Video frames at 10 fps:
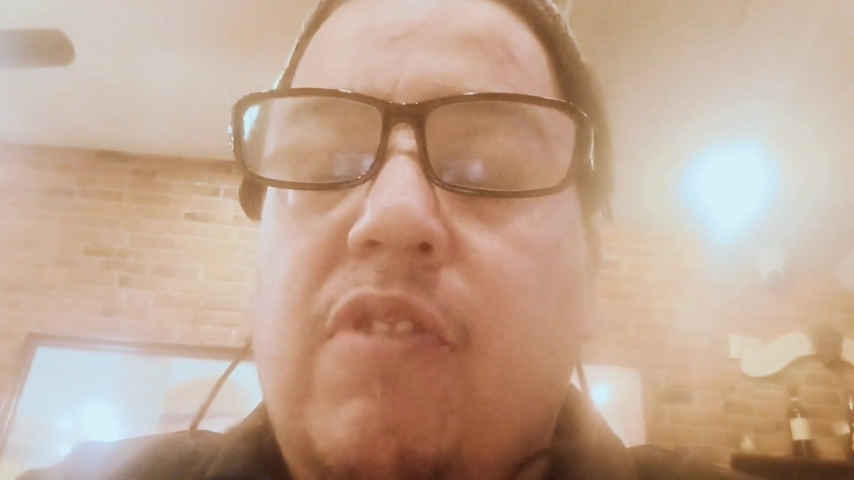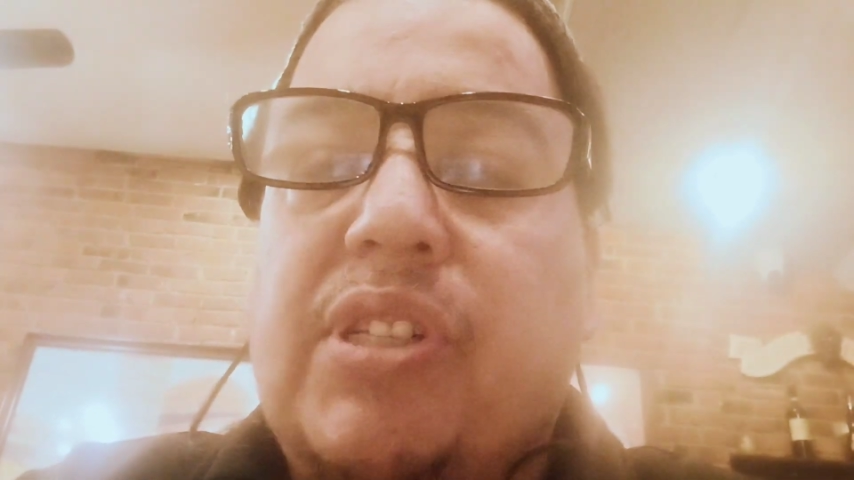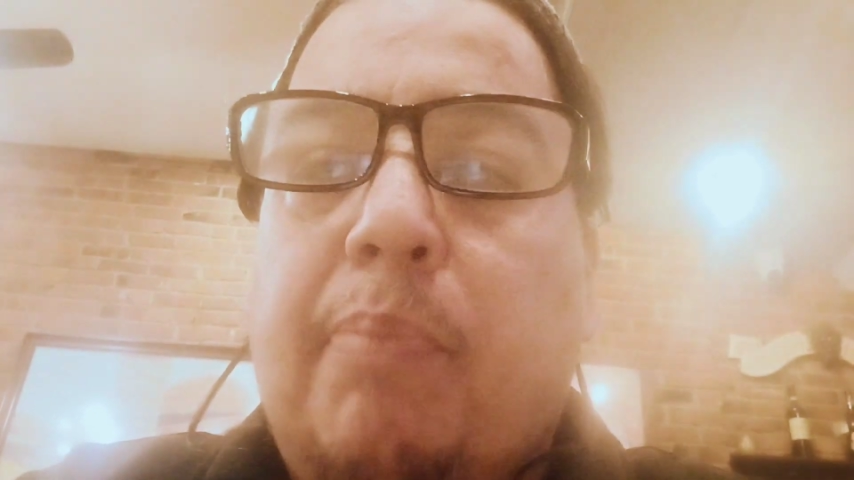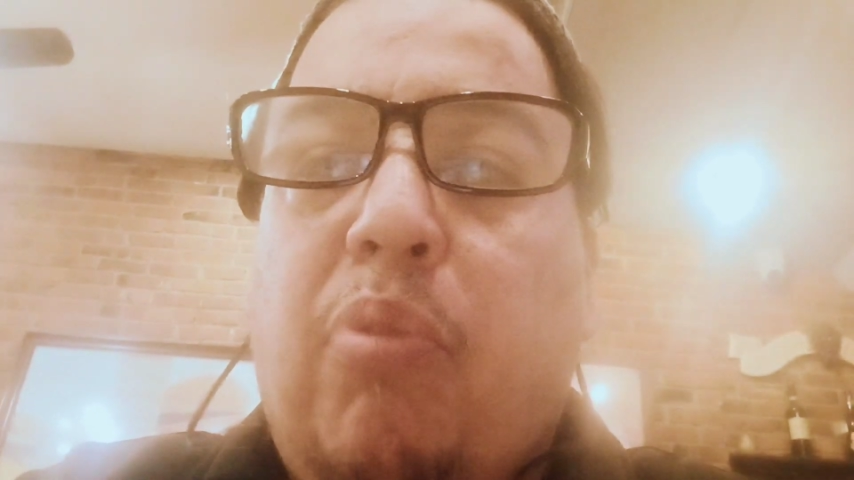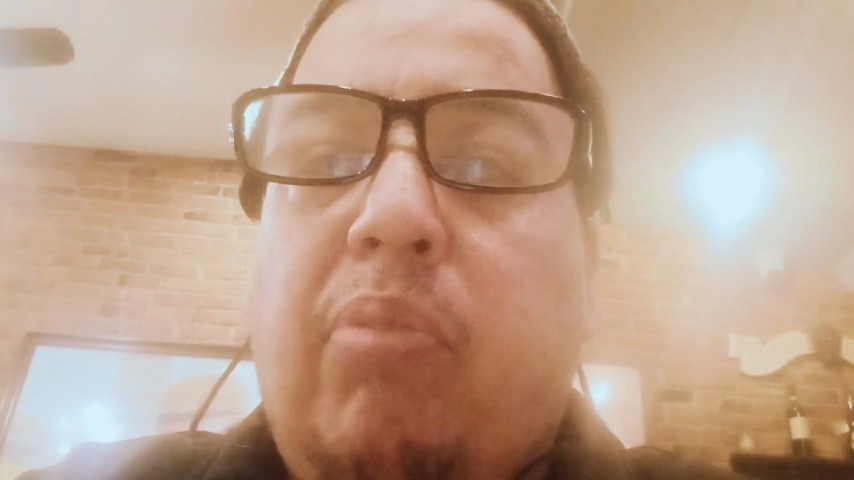
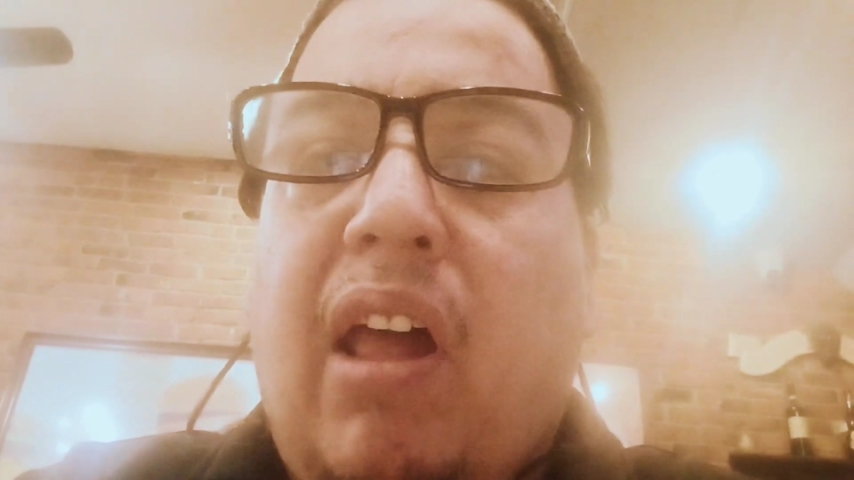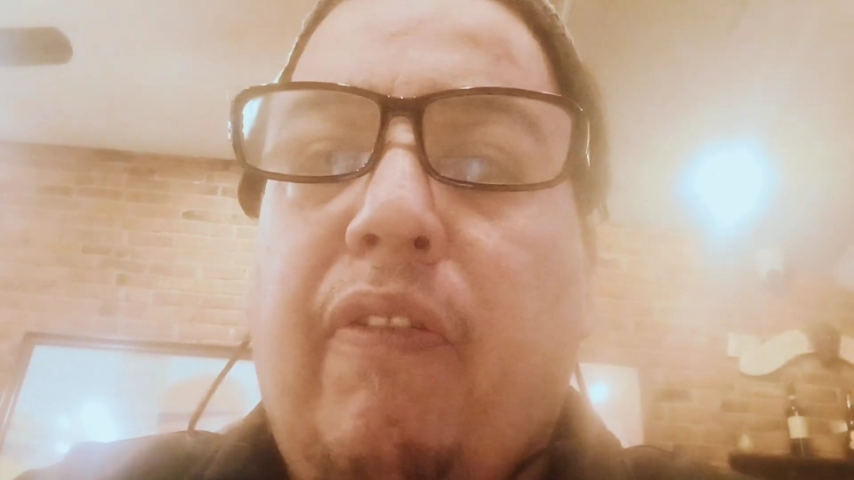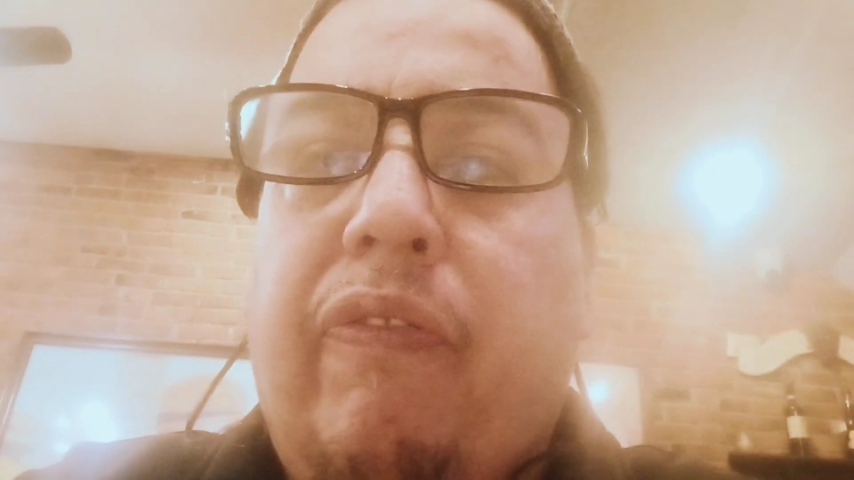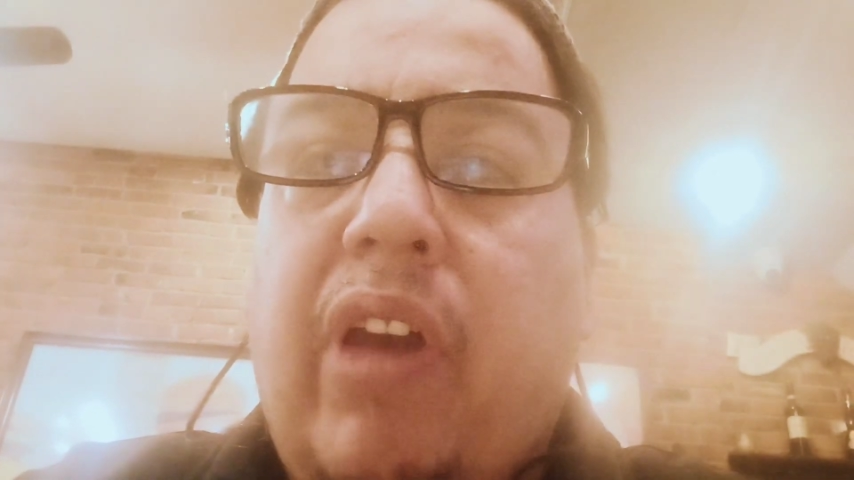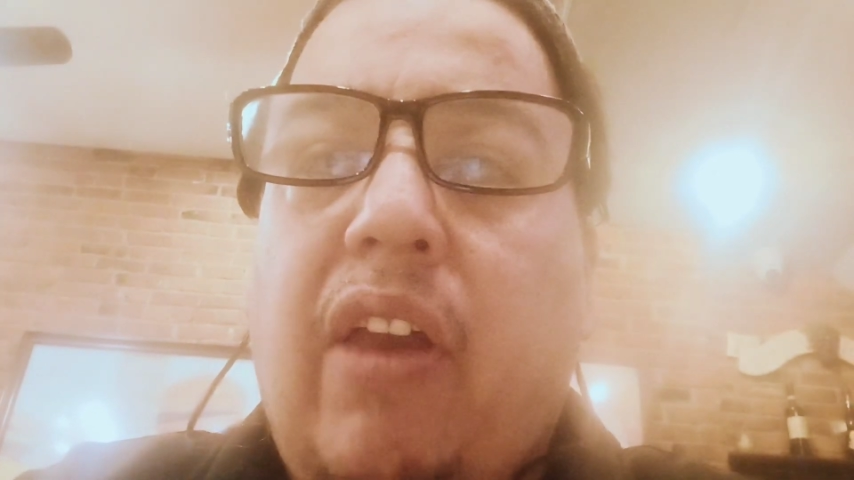example, blind
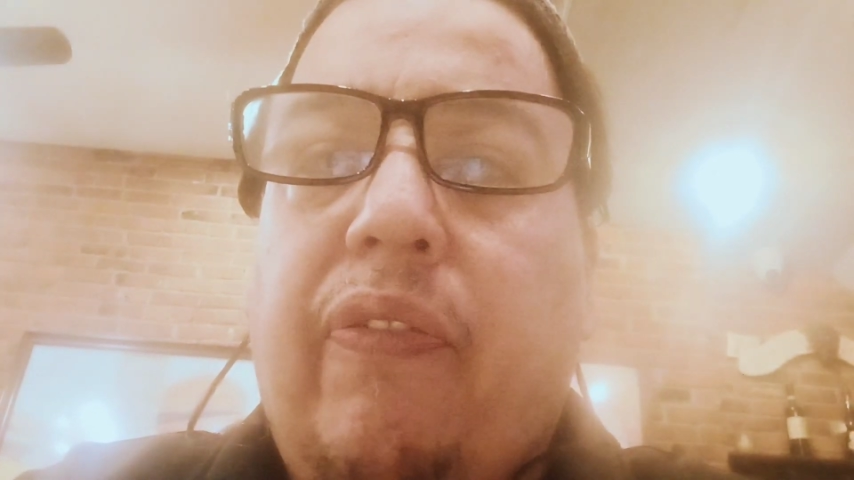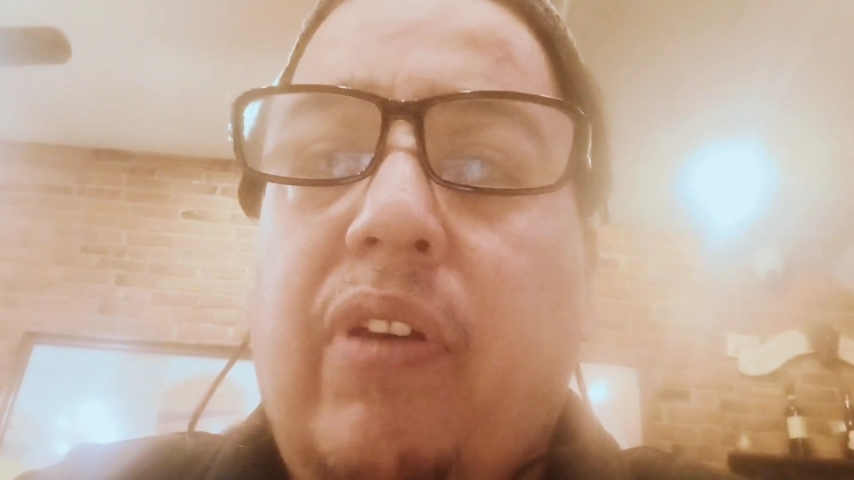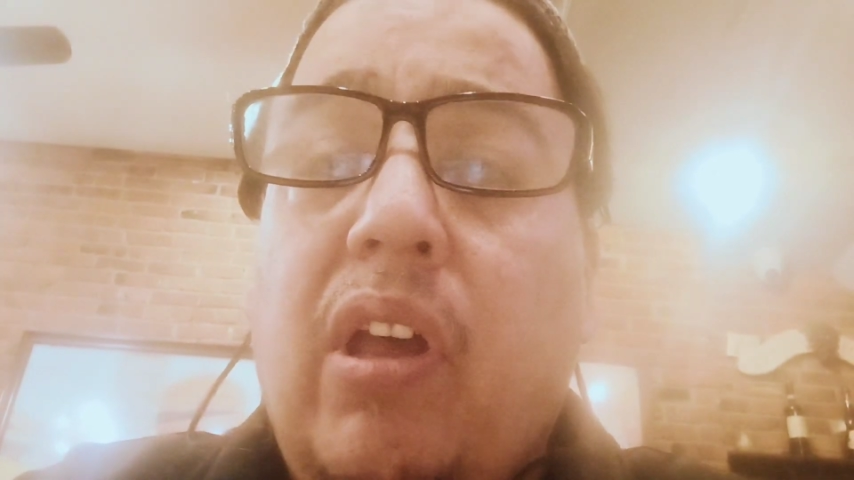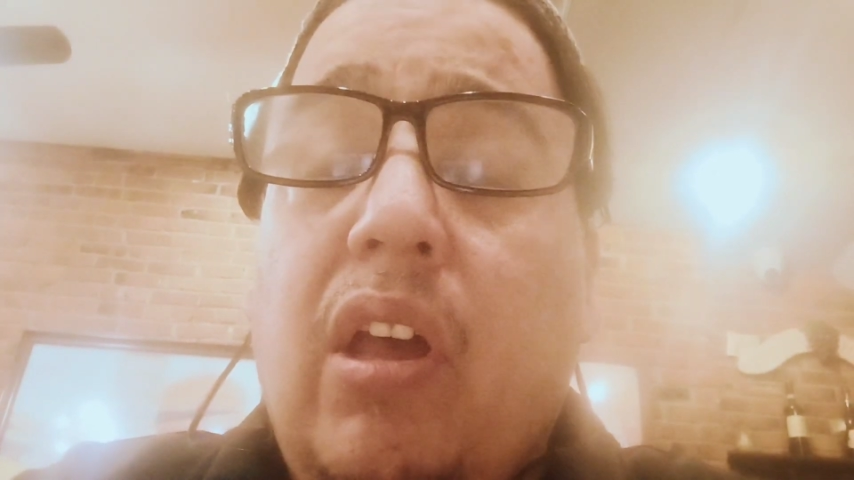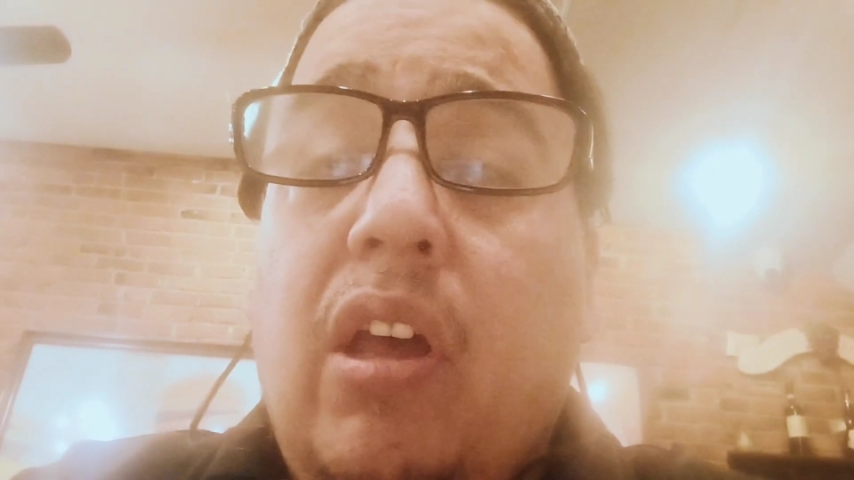faith,